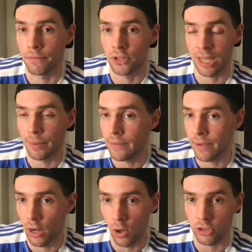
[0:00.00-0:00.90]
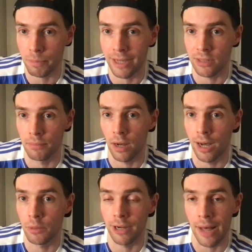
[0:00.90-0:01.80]
City were leaving a lot of space in
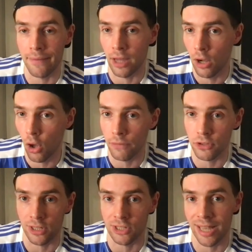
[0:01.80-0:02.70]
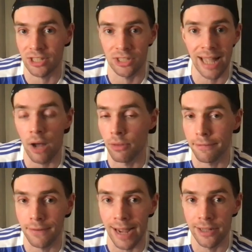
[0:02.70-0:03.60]
behind. We were having a lot of success down the
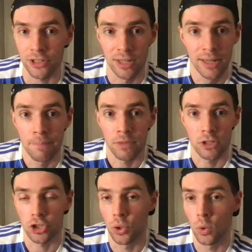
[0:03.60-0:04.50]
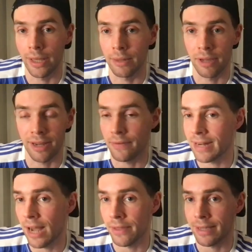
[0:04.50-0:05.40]
flanks. Surely,
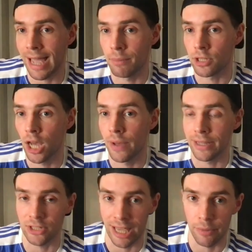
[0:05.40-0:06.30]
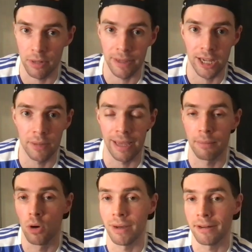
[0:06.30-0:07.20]
given how the game was going, City would have been committing
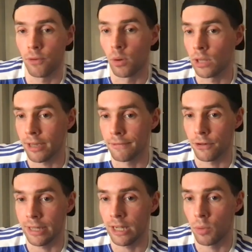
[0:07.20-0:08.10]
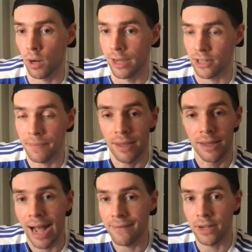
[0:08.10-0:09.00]
more men forward, looking for an equaliser.
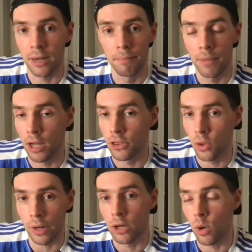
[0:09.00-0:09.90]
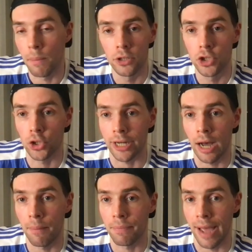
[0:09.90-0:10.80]
Having a Noni or a Mudryk
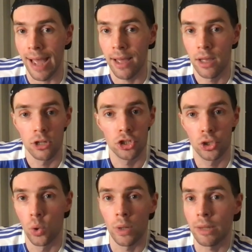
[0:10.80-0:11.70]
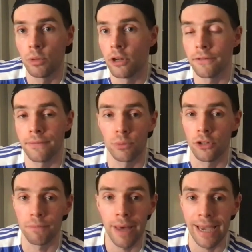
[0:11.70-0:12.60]
up there surely would
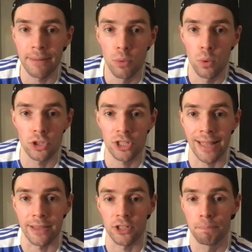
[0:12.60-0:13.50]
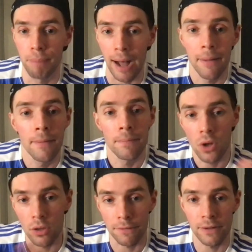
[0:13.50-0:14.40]
have made more sense. But
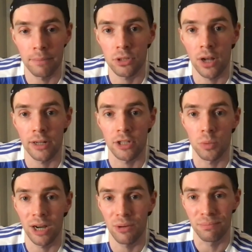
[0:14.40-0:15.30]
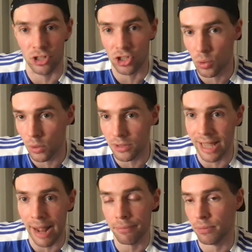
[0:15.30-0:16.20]
on the flip side as well, the squad
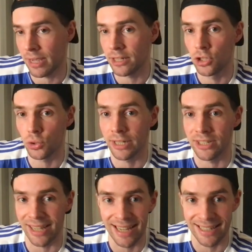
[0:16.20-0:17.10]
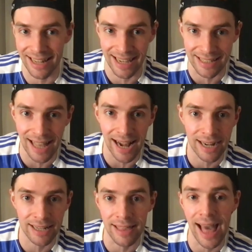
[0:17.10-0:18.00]
depth, the injuries isn't
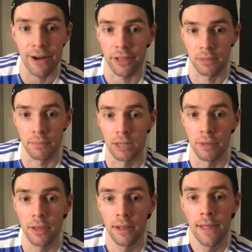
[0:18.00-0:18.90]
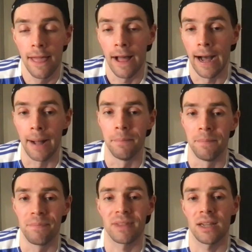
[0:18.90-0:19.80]
exactly there at the moment.
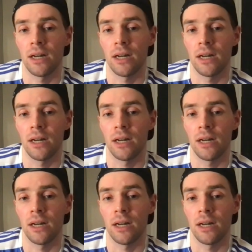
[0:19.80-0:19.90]
The